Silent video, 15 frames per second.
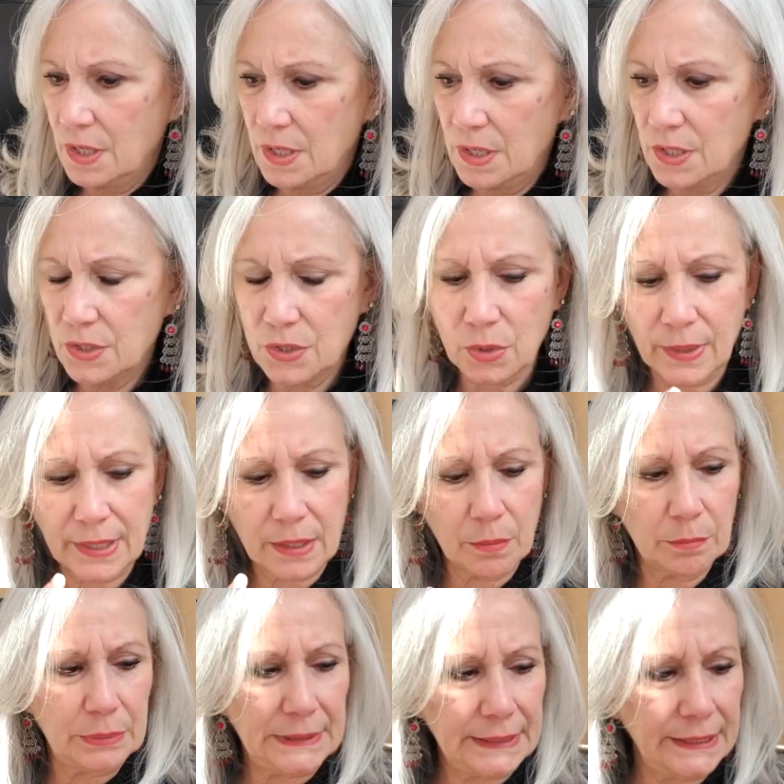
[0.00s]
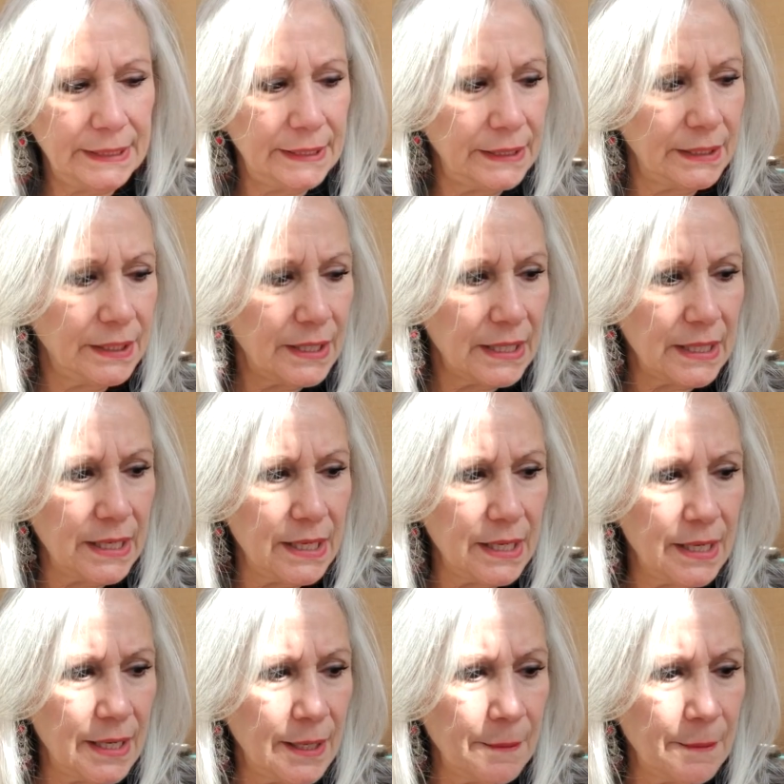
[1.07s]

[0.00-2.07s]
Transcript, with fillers: So I completed the